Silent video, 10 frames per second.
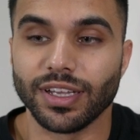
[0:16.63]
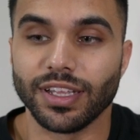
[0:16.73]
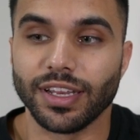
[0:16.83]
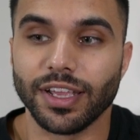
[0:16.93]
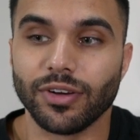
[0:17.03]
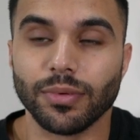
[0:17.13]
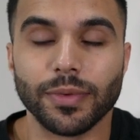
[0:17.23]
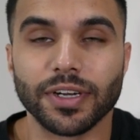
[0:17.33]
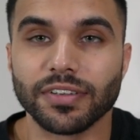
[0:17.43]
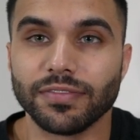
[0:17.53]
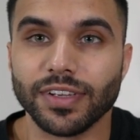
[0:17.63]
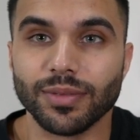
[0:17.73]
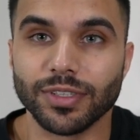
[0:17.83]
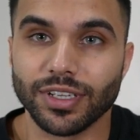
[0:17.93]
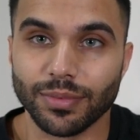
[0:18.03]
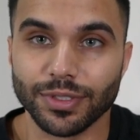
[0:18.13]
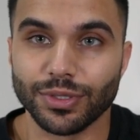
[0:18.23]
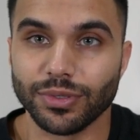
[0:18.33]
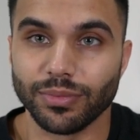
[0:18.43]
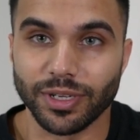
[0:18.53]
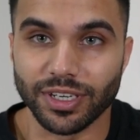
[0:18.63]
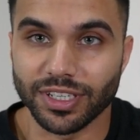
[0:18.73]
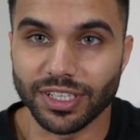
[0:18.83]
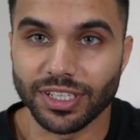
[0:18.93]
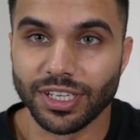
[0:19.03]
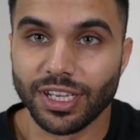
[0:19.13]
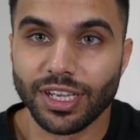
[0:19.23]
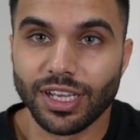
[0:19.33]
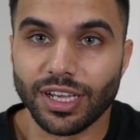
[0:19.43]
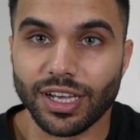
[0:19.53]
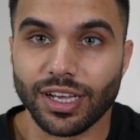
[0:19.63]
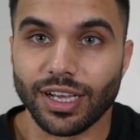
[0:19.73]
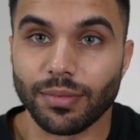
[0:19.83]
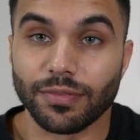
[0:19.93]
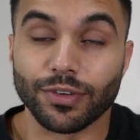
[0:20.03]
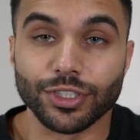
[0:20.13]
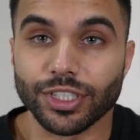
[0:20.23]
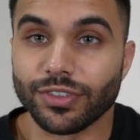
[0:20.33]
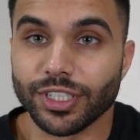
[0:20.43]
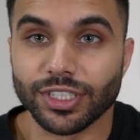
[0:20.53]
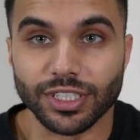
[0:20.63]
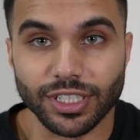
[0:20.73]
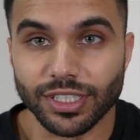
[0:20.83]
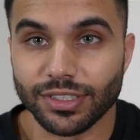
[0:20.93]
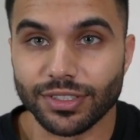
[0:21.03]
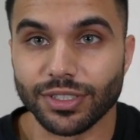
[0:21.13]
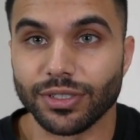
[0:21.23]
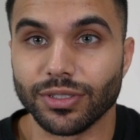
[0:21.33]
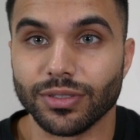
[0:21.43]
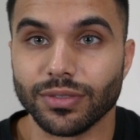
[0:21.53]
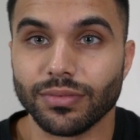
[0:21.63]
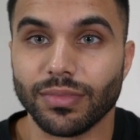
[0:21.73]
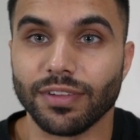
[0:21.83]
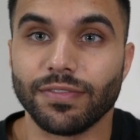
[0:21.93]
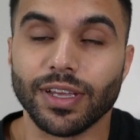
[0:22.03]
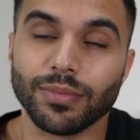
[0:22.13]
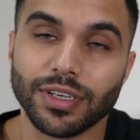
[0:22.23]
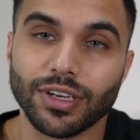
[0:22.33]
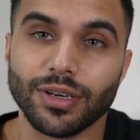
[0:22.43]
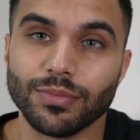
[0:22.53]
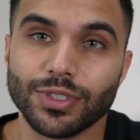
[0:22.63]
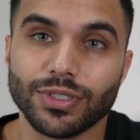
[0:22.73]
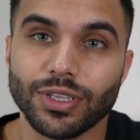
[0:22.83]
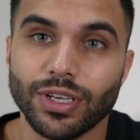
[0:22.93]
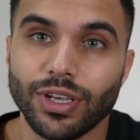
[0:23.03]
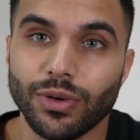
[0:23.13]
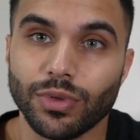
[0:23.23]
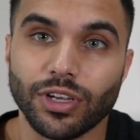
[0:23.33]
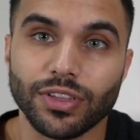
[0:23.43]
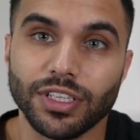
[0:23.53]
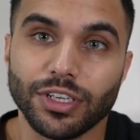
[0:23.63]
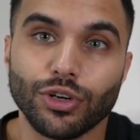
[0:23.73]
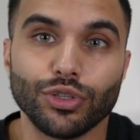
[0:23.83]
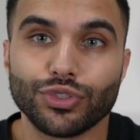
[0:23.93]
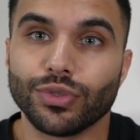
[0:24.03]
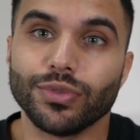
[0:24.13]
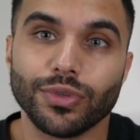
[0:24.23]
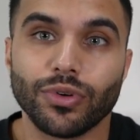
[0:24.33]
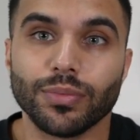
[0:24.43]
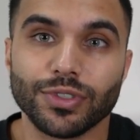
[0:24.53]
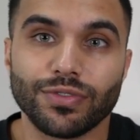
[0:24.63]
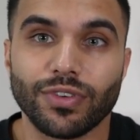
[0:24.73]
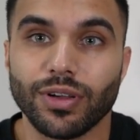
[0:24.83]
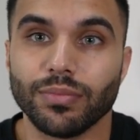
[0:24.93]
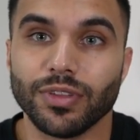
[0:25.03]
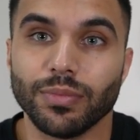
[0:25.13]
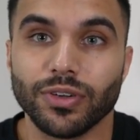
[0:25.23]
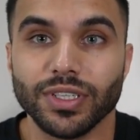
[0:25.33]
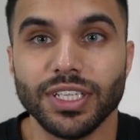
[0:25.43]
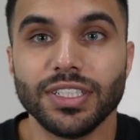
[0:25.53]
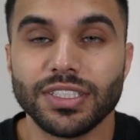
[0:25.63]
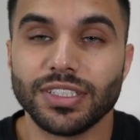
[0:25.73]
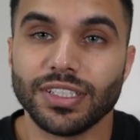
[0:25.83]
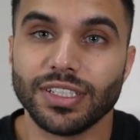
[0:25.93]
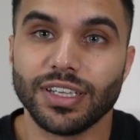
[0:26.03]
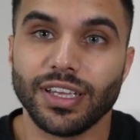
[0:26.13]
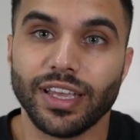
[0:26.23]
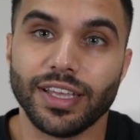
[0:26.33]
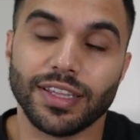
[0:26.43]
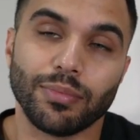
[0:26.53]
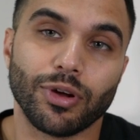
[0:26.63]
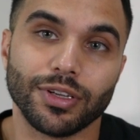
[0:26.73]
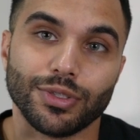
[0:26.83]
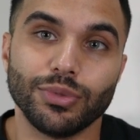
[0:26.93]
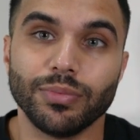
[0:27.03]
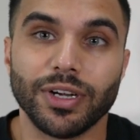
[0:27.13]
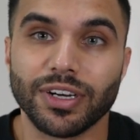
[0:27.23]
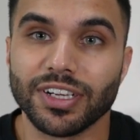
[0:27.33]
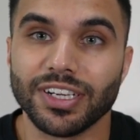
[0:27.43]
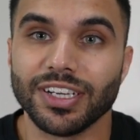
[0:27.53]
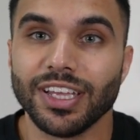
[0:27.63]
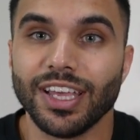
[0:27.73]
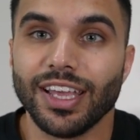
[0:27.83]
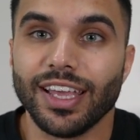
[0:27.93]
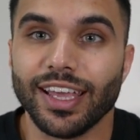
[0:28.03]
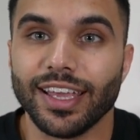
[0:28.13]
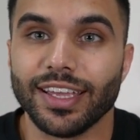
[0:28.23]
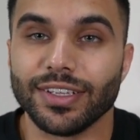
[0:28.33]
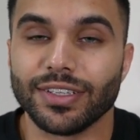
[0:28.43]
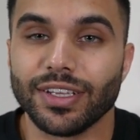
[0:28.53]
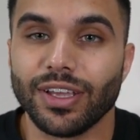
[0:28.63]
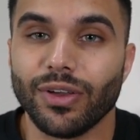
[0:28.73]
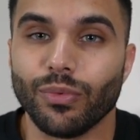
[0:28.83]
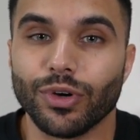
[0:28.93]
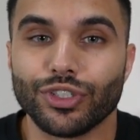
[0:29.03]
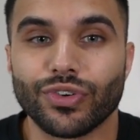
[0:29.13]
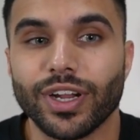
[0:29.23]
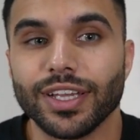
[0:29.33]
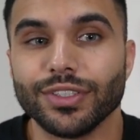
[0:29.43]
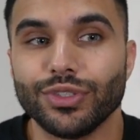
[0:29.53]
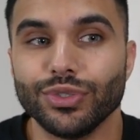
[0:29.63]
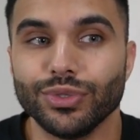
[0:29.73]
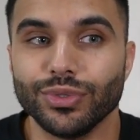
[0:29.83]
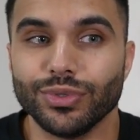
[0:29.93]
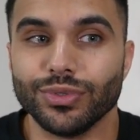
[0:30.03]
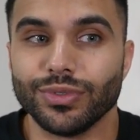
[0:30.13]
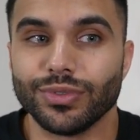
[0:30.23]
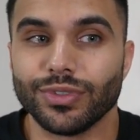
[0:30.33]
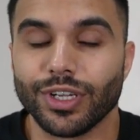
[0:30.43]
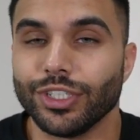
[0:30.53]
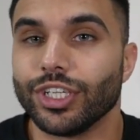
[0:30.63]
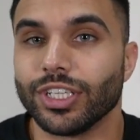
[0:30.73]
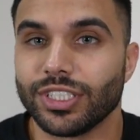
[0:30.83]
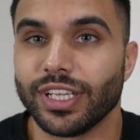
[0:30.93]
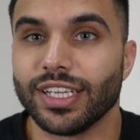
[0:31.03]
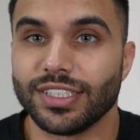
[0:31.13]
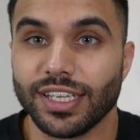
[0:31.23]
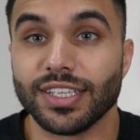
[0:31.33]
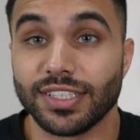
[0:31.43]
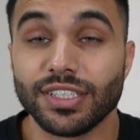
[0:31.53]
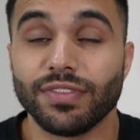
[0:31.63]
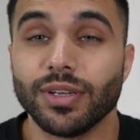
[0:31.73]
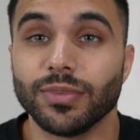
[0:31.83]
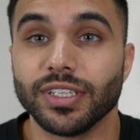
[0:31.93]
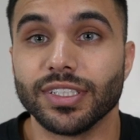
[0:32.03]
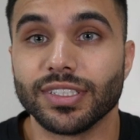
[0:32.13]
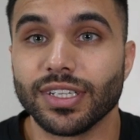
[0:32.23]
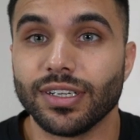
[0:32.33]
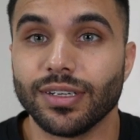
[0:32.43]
An Arab-American family coming to America. I'm a first-generation kid, so my family comes with all the cultural norms from the Middle East, and they brought it to America, and we're trying to adjust, as this family is.